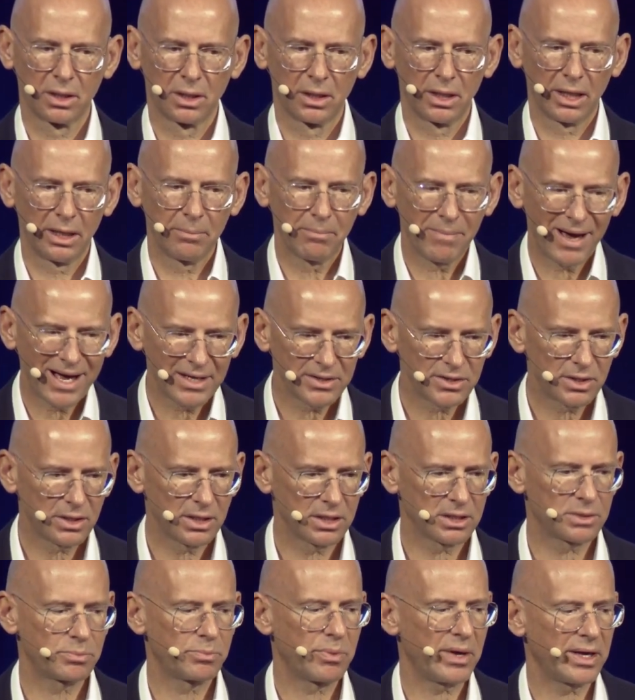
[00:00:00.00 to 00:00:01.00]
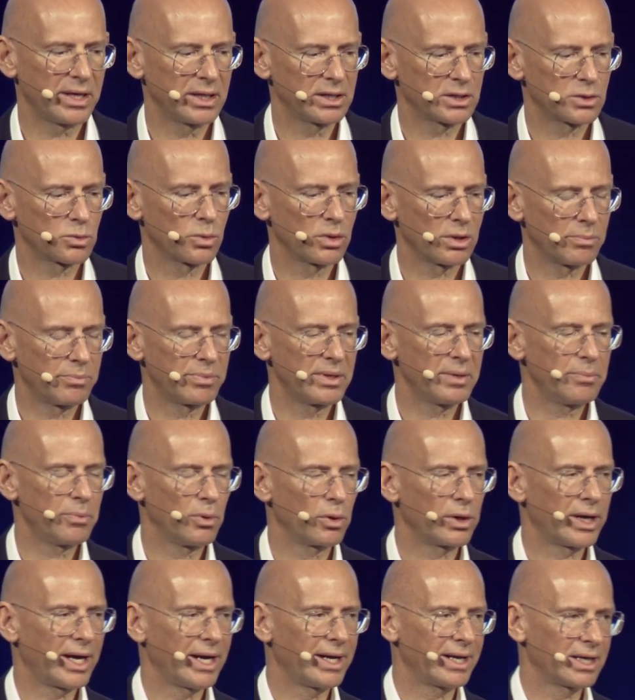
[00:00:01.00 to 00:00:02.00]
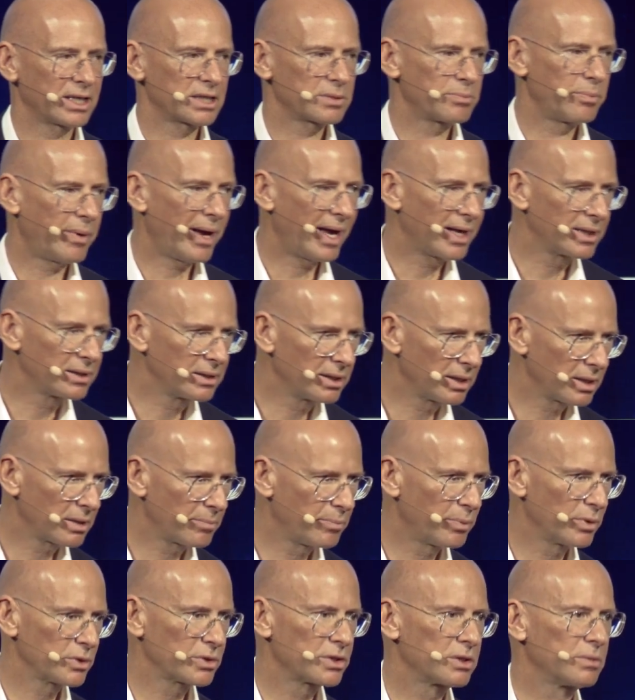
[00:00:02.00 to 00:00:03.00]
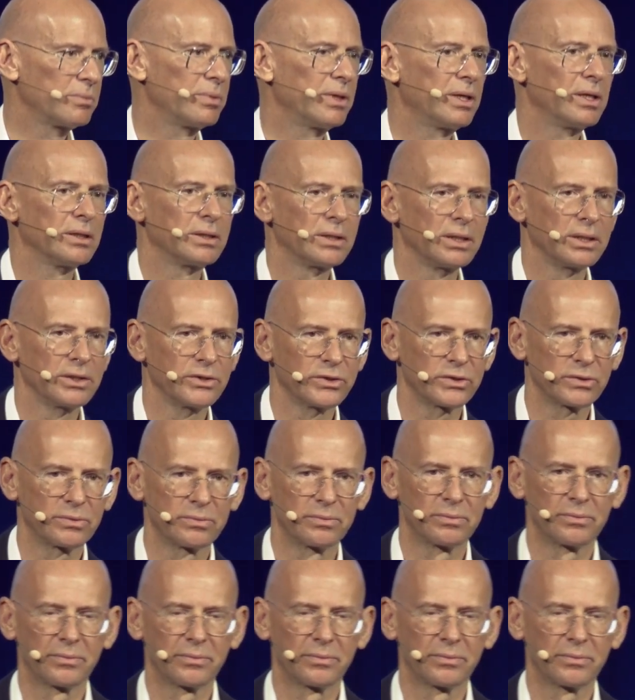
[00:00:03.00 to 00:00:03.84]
imagine a space where people can expand their possibilities.